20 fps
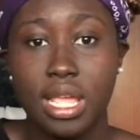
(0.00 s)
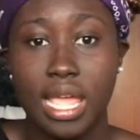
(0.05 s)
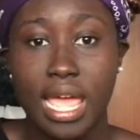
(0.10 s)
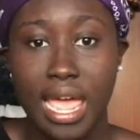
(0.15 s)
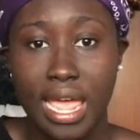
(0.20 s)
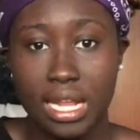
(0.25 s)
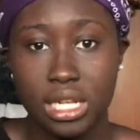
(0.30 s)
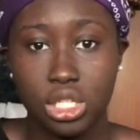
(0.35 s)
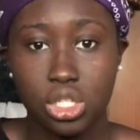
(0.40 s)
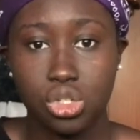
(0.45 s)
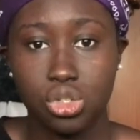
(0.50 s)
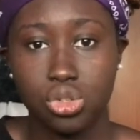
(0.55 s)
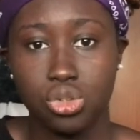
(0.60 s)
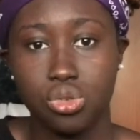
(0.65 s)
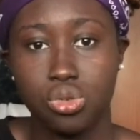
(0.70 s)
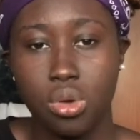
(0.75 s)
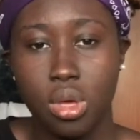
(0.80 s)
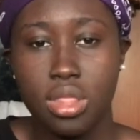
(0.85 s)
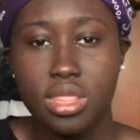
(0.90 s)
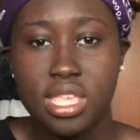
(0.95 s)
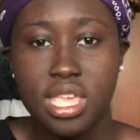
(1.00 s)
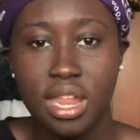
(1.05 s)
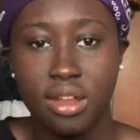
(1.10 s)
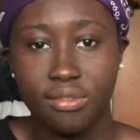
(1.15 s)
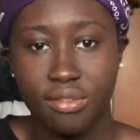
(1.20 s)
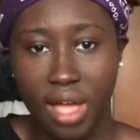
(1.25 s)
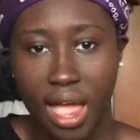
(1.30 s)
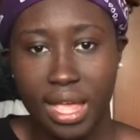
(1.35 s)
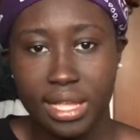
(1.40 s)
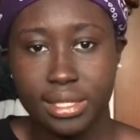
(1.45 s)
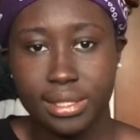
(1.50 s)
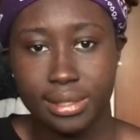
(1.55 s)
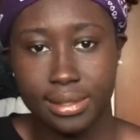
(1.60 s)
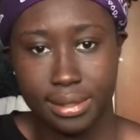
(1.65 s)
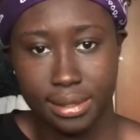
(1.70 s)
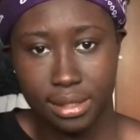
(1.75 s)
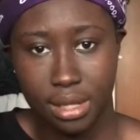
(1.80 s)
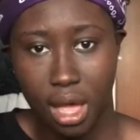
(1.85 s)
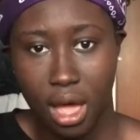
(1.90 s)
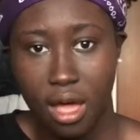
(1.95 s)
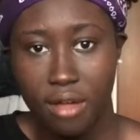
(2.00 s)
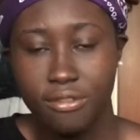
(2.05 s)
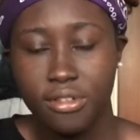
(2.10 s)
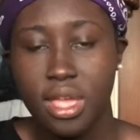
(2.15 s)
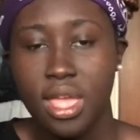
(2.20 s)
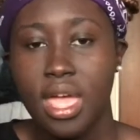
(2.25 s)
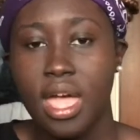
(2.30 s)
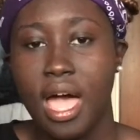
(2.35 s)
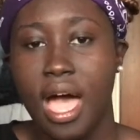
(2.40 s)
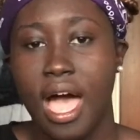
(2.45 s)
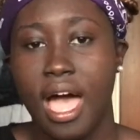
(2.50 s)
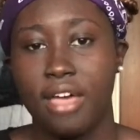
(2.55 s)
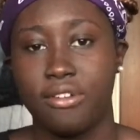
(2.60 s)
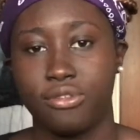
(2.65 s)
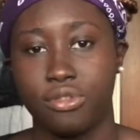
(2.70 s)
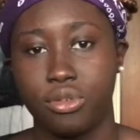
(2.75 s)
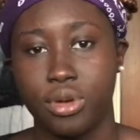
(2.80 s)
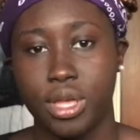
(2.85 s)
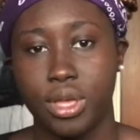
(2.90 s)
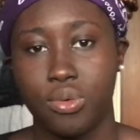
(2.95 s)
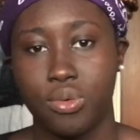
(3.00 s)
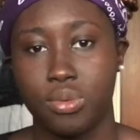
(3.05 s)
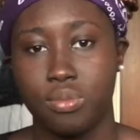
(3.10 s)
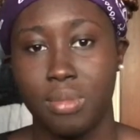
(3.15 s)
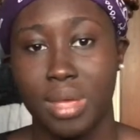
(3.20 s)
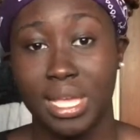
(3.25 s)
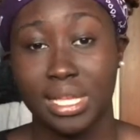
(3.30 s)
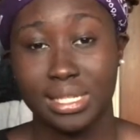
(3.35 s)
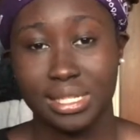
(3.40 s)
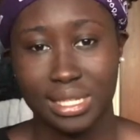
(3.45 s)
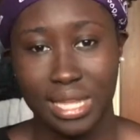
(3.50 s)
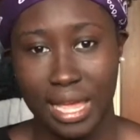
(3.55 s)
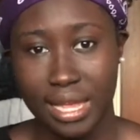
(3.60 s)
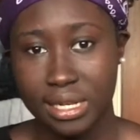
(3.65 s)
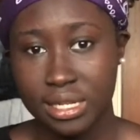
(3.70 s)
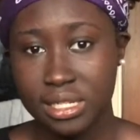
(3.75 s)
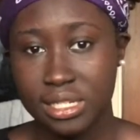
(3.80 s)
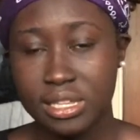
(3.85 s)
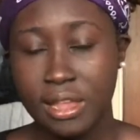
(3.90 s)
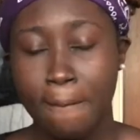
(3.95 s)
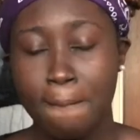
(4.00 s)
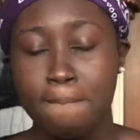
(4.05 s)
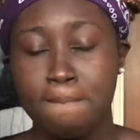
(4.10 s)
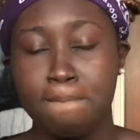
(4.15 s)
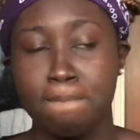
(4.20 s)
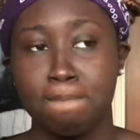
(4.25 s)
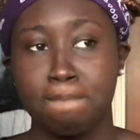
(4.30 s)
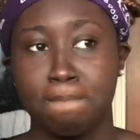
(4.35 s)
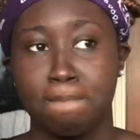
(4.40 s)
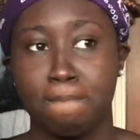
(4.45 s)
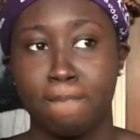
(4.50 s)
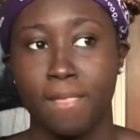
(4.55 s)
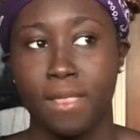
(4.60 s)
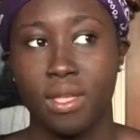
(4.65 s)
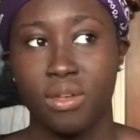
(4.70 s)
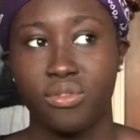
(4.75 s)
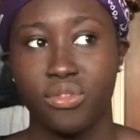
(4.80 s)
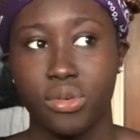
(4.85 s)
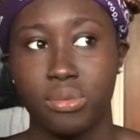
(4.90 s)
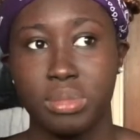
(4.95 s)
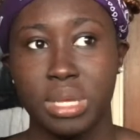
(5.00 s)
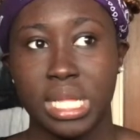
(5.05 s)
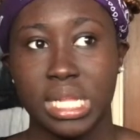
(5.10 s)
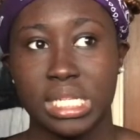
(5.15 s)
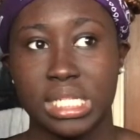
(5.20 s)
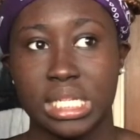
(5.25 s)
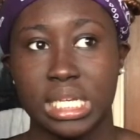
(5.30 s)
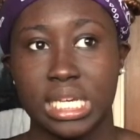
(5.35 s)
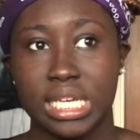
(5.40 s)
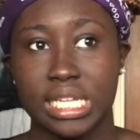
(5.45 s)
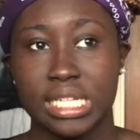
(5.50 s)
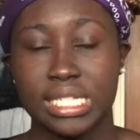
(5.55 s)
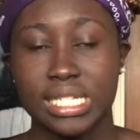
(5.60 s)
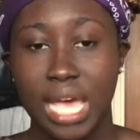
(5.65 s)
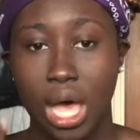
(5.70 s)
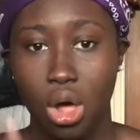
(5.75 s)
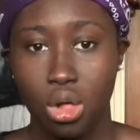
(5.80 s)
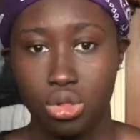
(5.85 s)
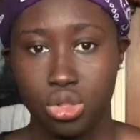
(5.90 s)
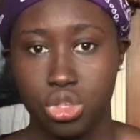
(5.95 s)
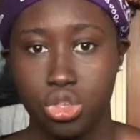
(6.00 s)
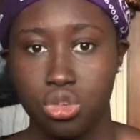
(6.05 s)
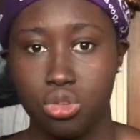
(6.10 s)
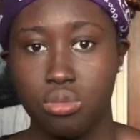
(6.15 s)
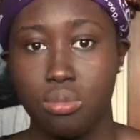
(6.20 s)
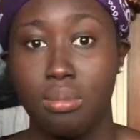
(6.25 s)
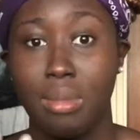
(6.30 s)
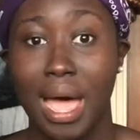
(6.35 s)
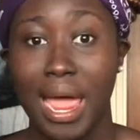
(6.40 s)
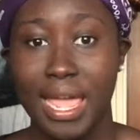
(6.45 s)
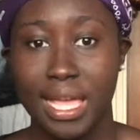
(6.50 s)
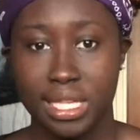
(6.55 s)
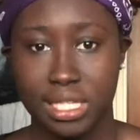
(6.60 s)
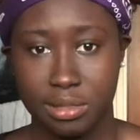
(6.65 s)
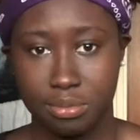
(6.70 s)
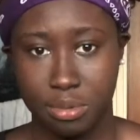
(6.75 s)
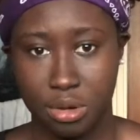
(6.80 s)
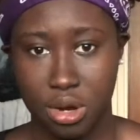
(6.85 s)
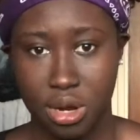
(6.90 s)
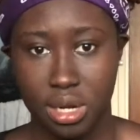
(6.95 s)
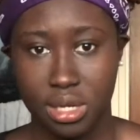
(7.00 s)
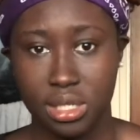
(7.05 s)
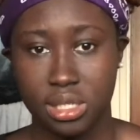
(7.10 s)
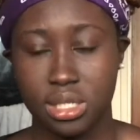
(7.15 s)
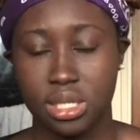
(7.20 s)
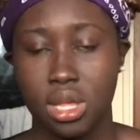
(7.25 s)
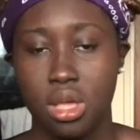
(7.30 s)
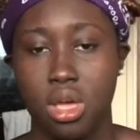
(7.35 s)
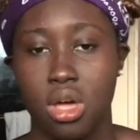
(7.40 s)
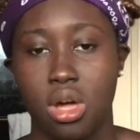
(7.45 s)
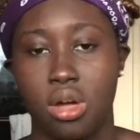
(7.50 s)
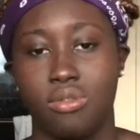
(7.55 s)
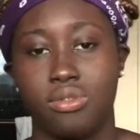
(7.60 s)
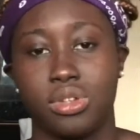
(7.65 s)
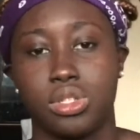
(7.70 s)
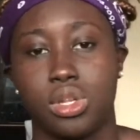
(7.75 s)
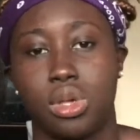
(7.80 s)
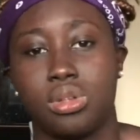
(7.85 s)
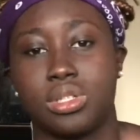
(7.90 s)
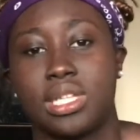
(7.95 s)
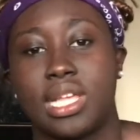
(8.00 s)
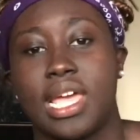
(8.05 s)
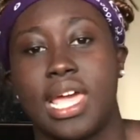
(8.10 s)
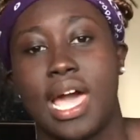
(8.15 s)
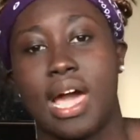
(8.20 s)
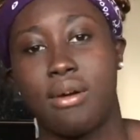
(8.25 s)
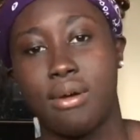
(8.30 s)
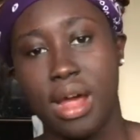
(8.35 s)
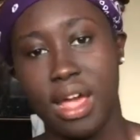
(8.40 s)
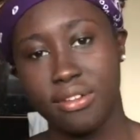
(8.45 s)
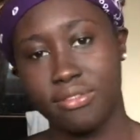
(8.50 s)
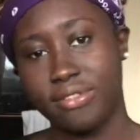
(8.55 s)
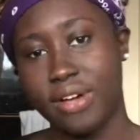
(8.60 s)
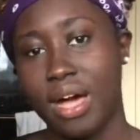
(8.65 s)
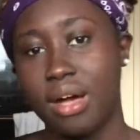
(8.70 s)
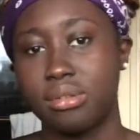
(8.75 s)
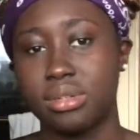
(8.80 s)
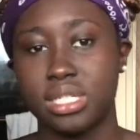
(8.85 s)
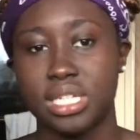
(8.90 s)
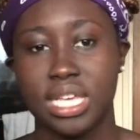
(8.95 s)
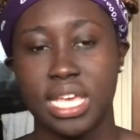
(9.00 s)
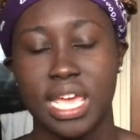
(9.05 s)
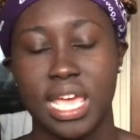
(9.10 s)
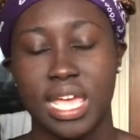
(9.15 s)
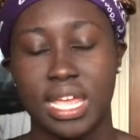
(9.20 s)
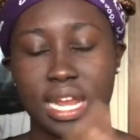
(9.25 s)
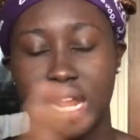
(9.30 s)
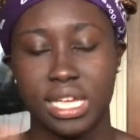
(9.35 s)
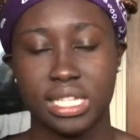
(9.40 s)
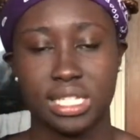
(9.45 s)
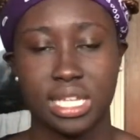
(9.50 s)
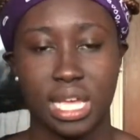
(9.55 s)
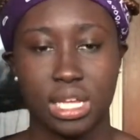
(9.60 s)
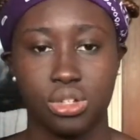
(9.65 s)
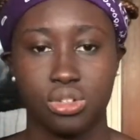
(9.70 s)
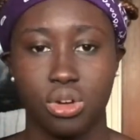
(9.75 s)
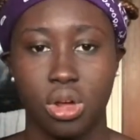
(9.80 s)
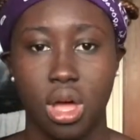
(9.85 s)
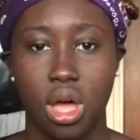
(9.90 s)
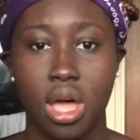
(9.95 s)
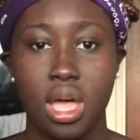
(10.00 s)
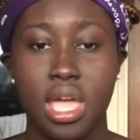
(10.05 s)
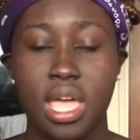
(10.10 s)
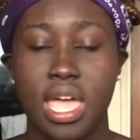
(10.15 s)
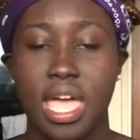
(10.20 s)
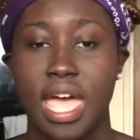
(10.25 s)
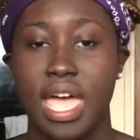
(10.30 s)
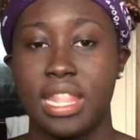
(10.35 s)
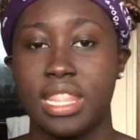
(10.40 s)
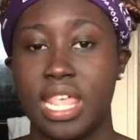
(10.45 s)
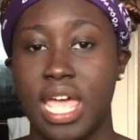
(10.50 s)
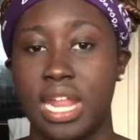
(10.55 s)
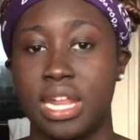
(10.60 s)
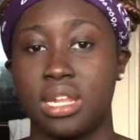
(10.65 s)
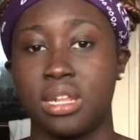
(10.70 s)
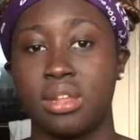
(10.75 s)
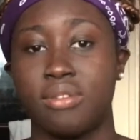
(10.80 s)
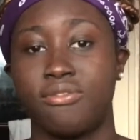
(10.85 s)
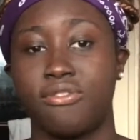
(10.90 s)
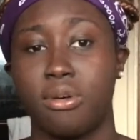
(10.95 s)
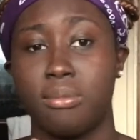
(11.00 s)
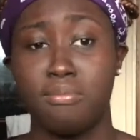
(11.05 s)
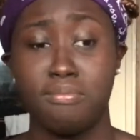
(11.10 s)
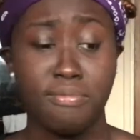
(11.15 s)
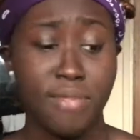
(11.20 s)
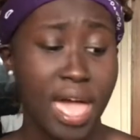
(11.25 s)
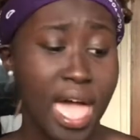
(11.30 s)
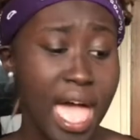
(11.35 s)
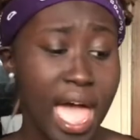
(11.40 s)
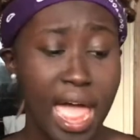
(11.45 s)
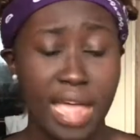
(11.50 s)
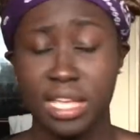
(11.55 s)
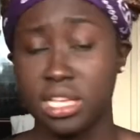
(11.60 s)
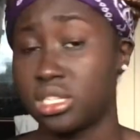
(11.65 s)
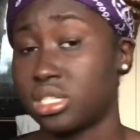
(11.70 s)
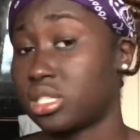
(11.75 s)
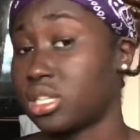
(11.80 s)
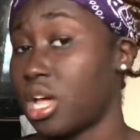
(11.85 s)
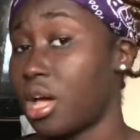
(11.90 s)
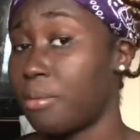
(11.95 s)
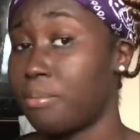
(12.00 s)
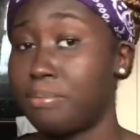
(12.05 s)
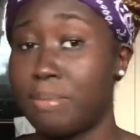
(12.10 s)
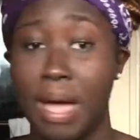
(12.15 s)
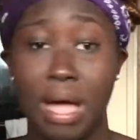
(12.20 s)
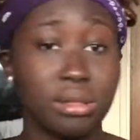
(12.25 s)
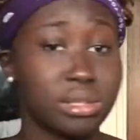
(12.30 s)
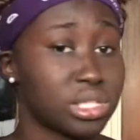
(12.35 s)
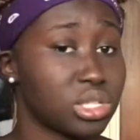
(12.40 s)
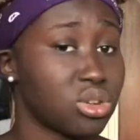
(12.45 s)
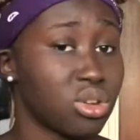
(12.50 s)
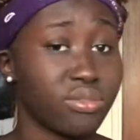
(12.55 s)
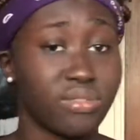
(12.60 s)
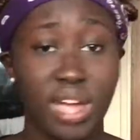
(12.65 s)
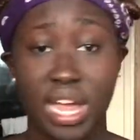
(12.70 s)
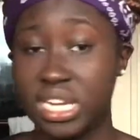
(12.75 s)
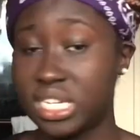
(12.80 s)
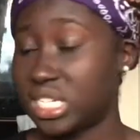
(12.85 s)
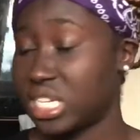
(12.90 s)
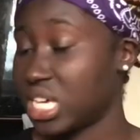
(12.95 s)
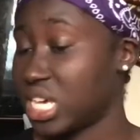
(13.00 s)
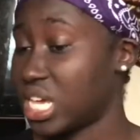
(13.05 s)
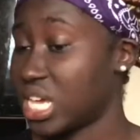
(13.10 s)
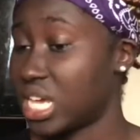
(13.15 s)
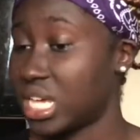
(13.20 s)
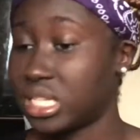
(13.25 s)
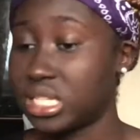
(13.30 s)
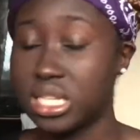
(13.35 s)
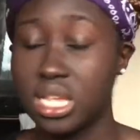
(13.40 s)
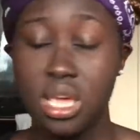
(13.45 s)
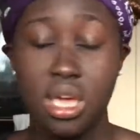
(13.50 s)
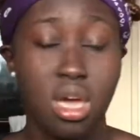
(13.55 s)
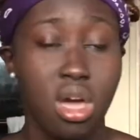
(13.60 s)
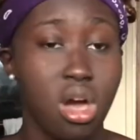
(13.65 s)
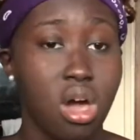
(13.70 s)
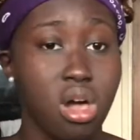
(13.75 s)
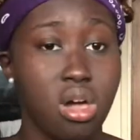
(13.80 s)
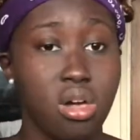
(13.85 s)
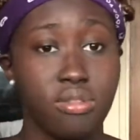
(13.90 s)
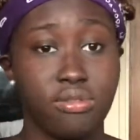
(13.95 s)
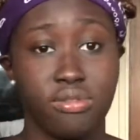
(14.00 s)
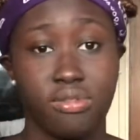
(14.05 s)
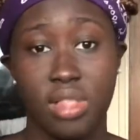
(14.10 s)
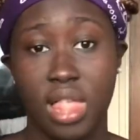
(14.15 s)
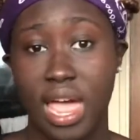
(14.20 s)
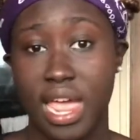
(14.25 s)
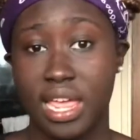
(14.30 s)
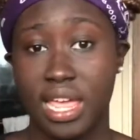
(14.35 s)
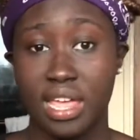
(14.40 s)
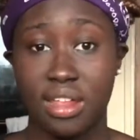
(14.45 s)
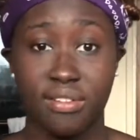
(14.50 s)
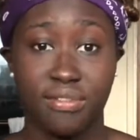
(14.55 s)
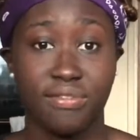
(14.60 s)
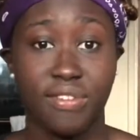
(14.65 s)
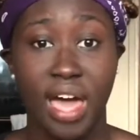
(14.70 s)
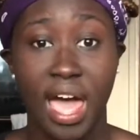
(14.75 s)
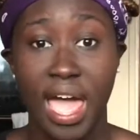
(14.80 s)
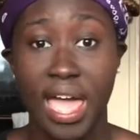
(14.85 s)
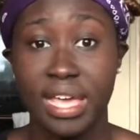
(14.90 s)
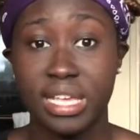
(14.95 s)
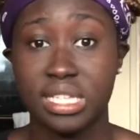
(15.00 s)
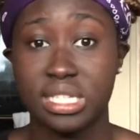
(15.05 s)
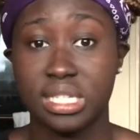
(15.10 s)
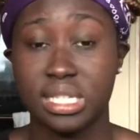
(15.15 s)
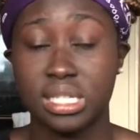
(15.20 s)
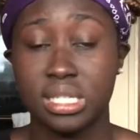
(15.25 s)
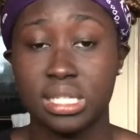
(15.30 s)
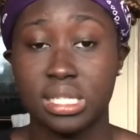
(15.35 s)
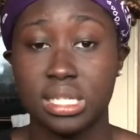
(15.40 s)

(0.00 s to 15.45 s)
get into the advice and stuff, I thought it would make sense for me to tell you my experience of results day, how I found it and et cetera. And then from that I can start bouncing off ideas of like advice and